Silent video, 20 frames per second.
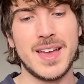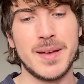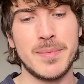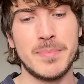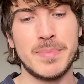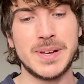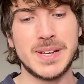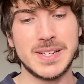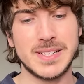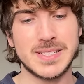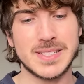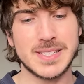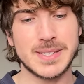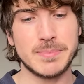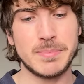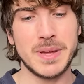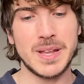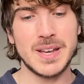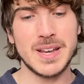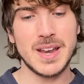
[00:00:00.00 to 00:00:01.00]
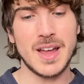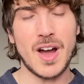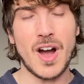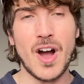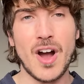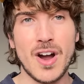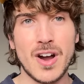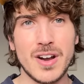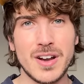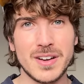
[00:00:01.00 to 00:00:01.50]
But it's been
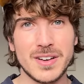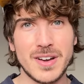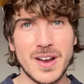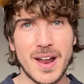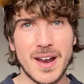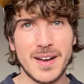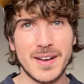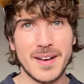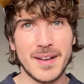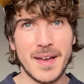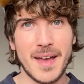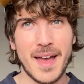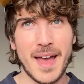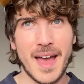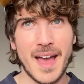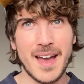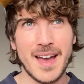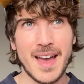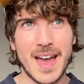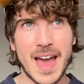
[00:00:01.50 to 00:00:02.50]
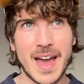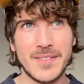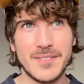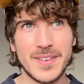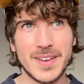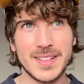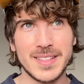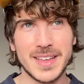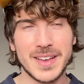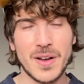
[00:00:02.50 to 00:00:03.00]
hard not
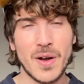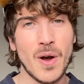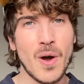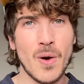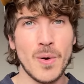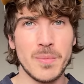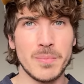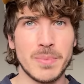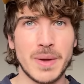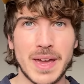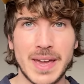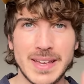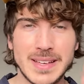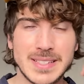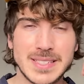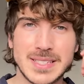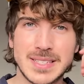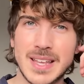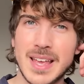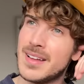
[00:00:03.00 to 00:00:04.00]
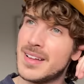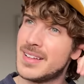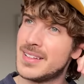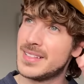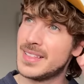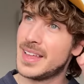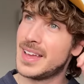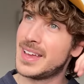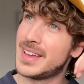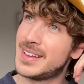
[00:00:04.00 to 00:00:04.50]
having like a home base
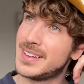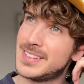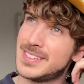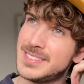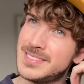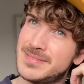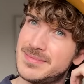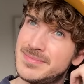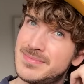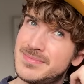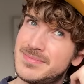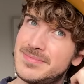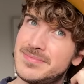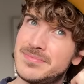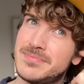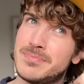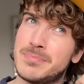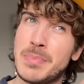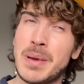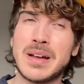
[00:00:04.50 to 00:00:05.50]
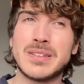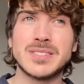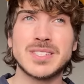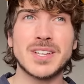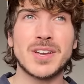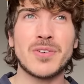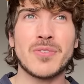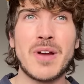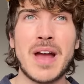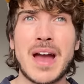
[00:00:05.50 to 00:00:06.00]
like
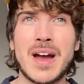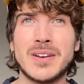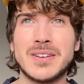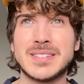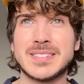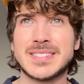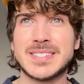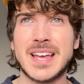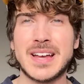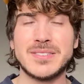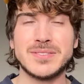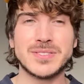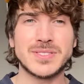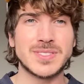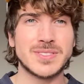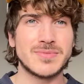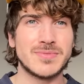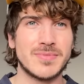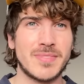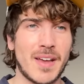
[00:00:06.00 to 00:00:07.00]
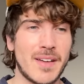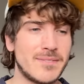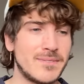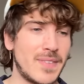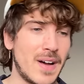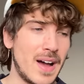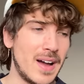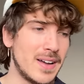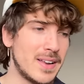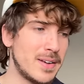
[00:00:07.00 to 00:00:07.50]
bouncing around it sounds
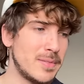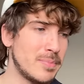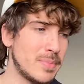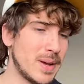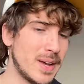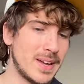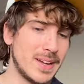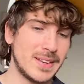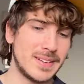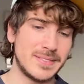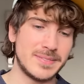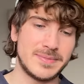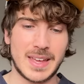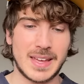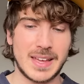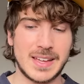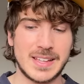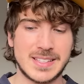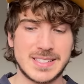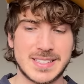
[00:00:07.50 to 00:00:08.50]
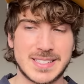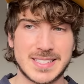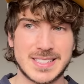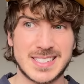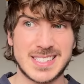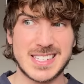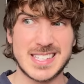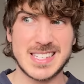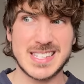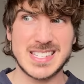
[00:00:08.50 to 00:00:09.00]
fun but
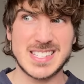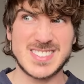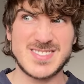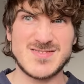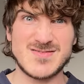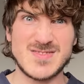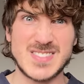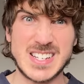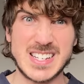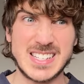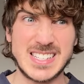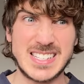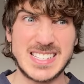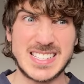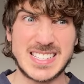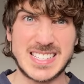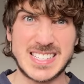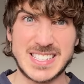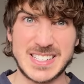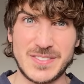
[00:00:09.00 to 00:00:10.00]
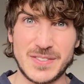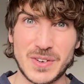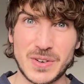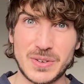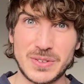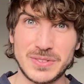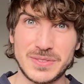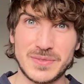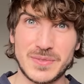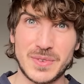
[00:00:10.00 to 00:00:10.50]
it's really
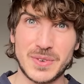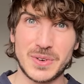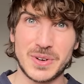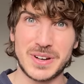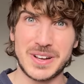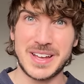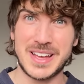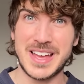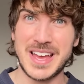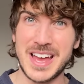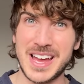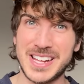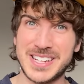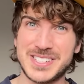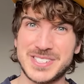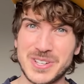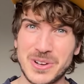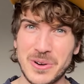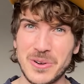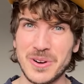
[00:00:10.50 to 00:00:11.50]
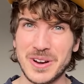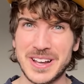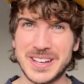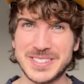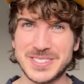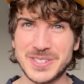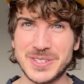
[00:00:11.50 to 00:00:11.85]
difficult for Taurus